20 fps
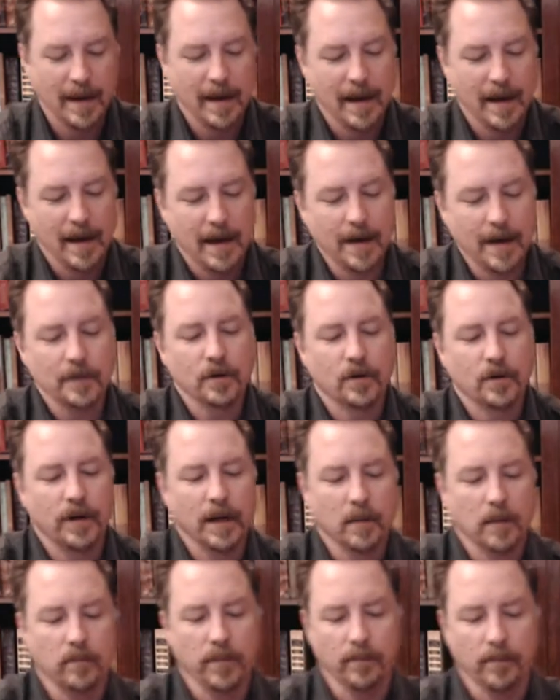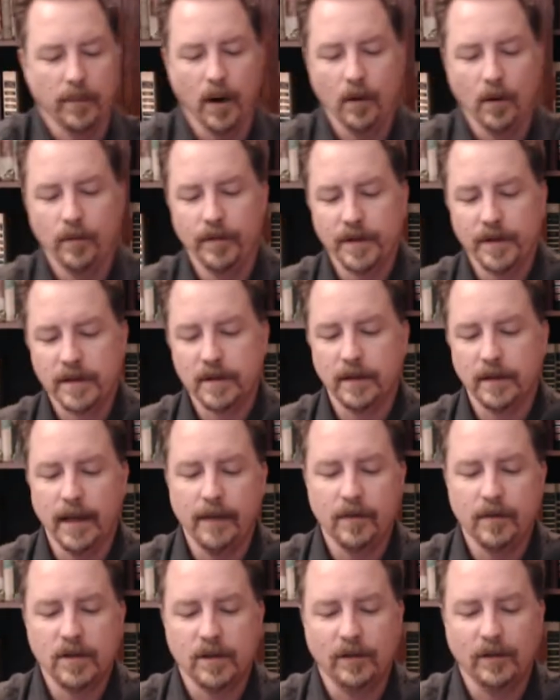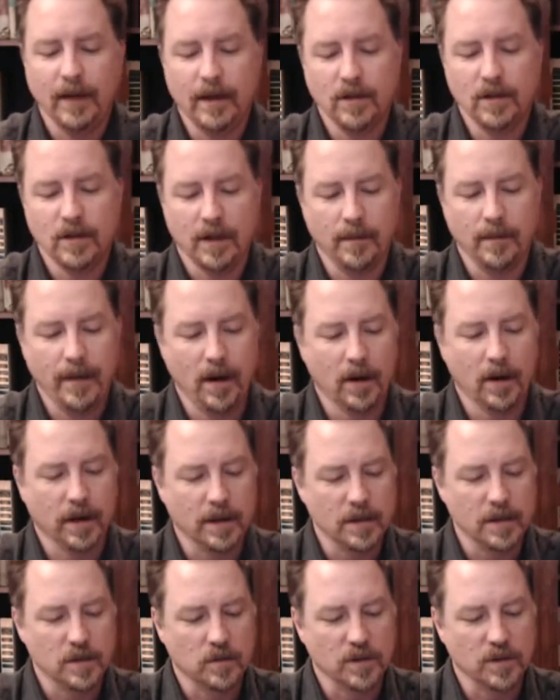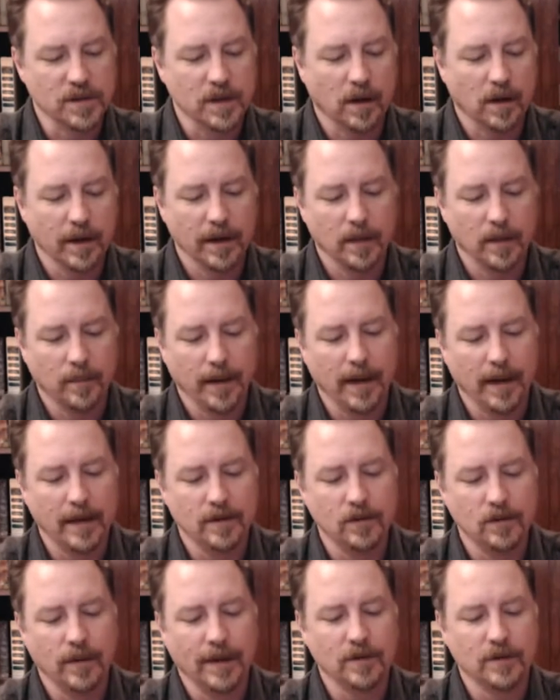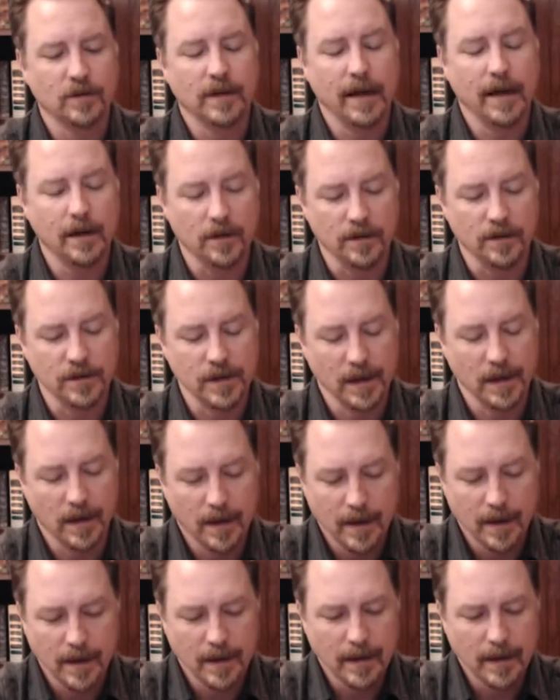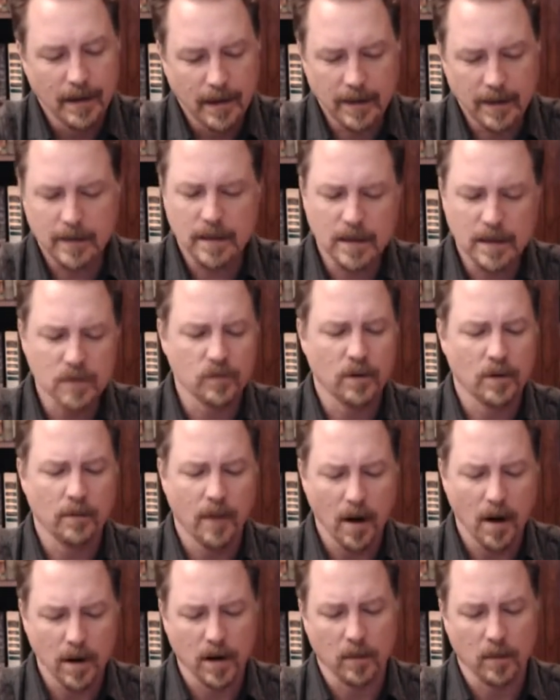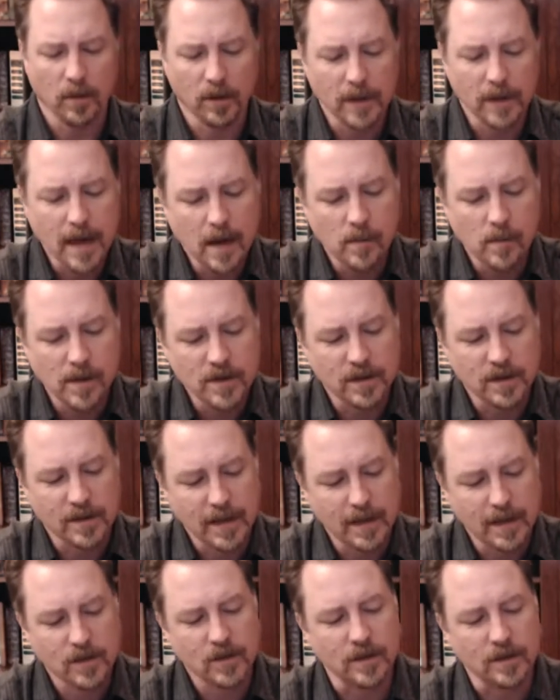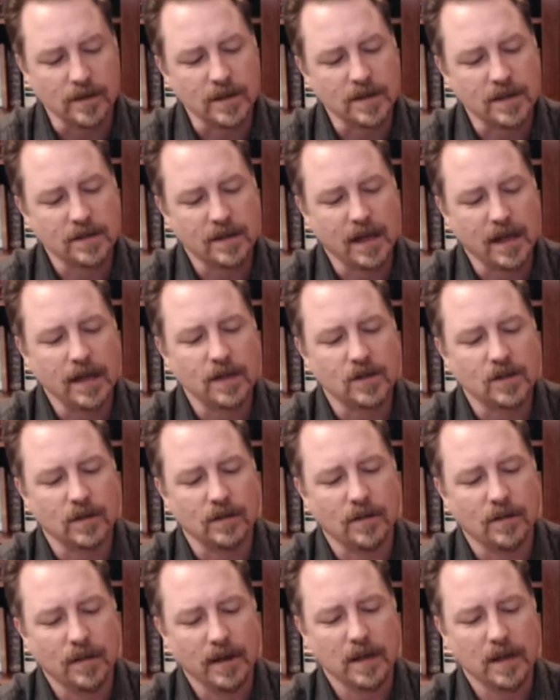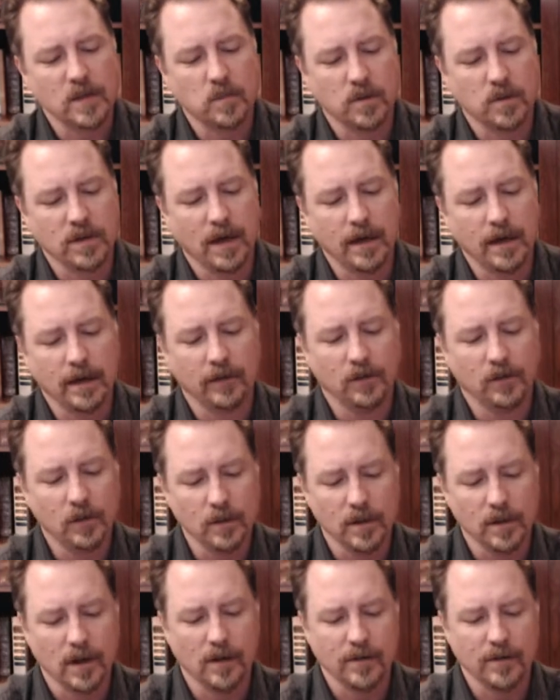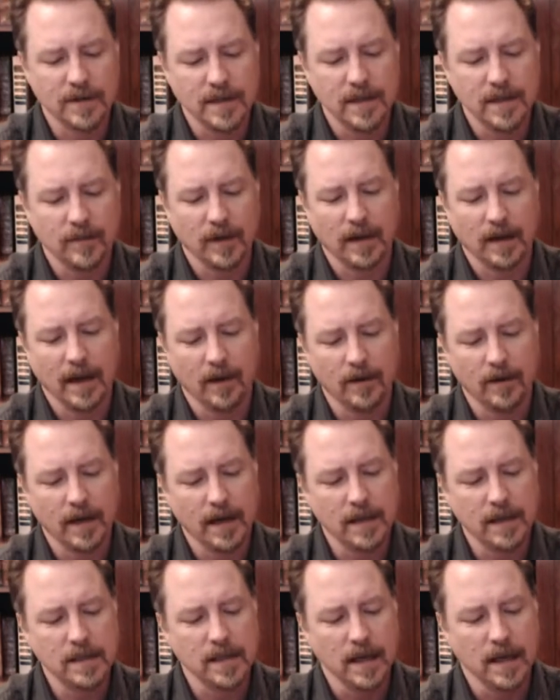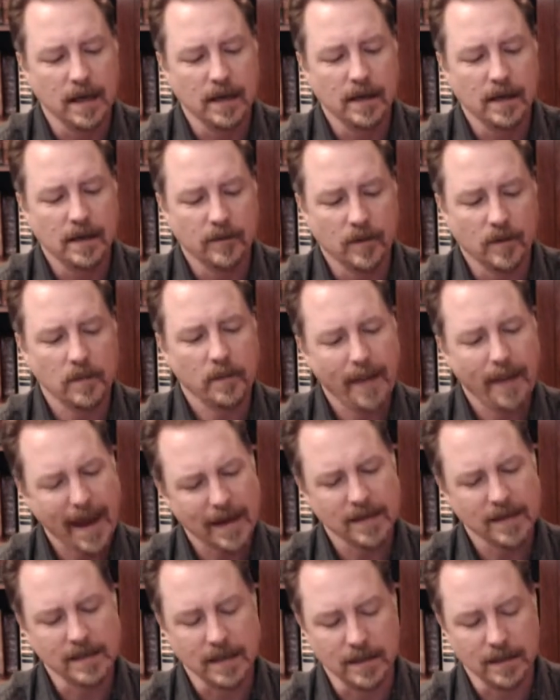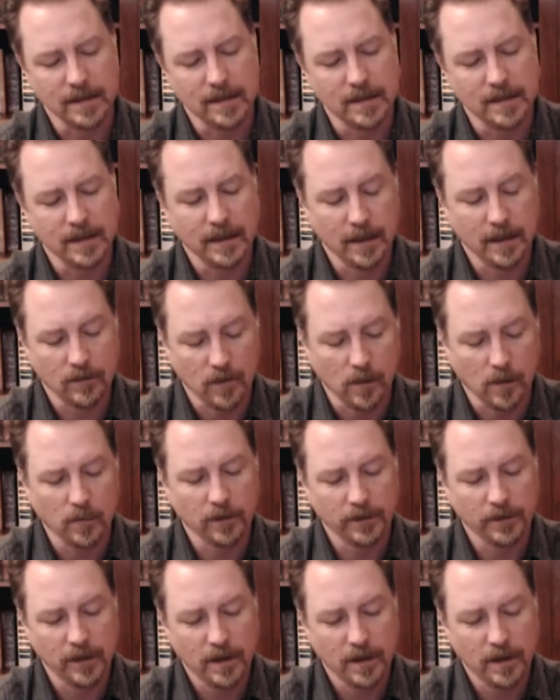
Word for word: Another critic bemoaned the slavish attention Americans were starting to pay to entertainers. It is remarkable how much attention the stage and things pertaining to it are receiving nowadays from the magazines, he grumbled.